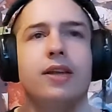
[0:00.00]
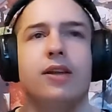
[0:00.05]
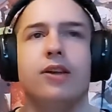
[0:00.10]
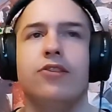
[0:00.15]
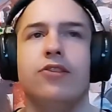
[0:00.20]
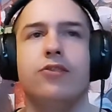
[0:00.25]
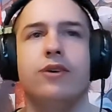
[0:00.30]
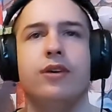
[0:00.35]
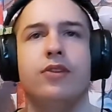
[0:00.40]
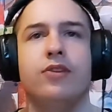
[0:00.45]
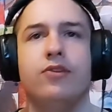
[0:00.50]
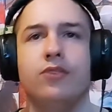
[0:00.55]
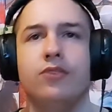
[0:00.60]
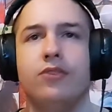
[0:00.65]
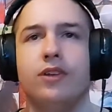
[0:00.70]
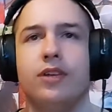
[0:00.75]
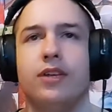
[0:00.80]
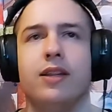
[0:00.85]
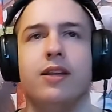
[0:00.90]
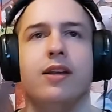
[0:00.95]
that's quite
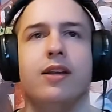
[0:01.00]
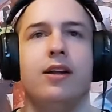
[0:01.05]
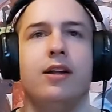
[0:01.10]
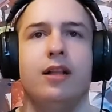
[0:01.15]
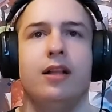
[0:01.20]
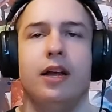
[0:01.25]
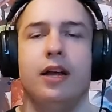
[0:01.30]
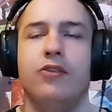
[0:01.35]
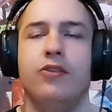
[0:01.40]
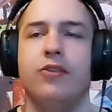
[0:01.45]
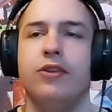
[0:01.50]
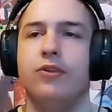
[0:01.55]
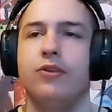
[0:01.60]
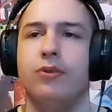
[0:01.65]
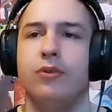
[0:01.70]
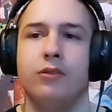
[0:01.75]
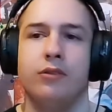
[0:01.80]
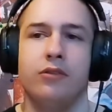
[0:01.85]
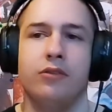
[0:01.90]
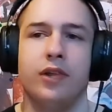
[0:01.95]
interesting. I actually
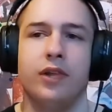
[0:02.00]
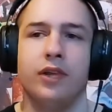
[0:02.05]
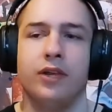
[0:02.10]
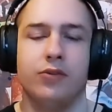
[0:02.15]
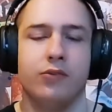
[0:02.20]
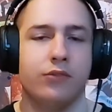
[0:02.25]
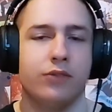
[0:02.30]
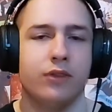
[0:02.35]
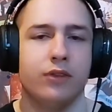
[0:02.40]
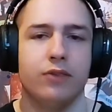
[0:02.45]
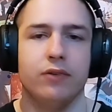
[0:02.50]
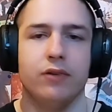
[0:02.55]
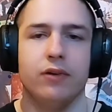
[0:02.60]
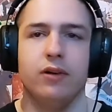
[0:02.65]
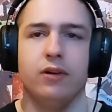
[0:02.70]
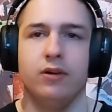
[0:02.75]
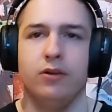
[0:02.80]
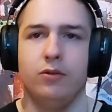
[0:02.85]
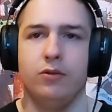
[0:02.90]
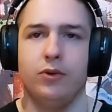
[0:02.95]
don't dislike this kind of
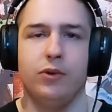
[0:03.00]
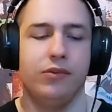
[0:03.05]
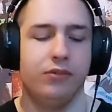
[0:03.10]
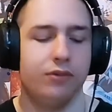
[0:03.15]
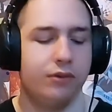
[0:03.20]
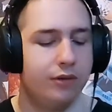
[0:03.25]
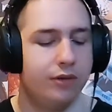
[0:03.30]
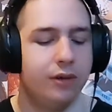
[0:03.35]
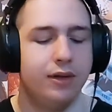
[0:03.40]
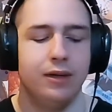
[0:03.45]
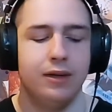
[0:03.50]
a quiz.